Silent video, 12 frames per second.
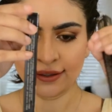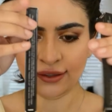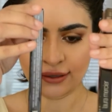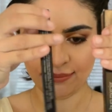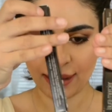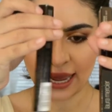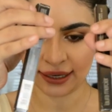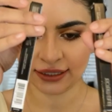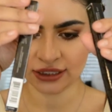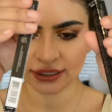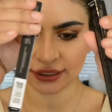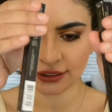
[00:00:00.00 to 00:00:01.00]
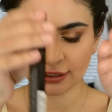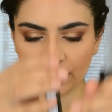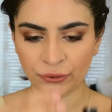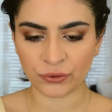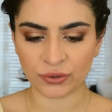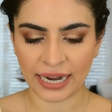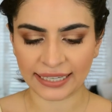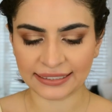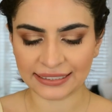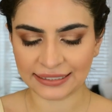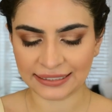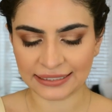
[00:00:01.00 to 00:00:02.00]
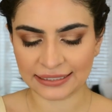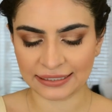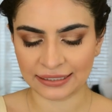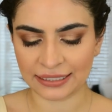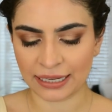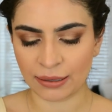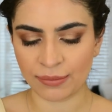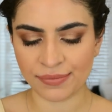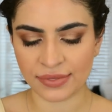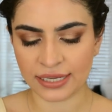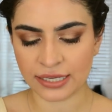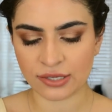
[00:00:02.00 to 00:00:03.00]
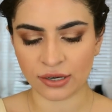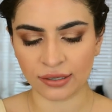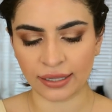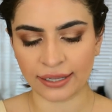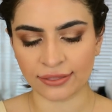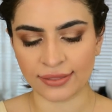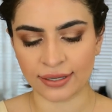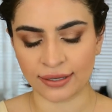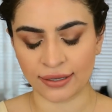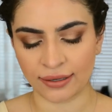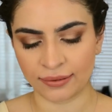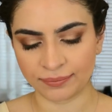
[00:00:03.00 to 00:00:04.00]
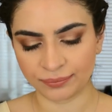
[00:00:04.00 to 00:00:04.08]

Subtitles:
The packaging is so nice and slim. These are like the